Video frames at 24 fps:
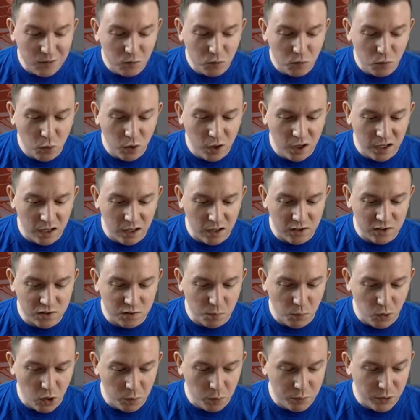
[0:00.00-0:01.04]
what a
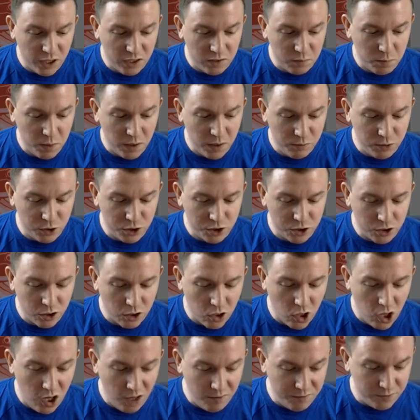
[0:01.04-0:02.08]
small press publisher
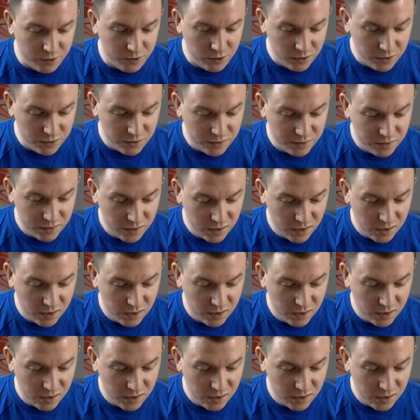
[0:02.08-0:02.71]
offers.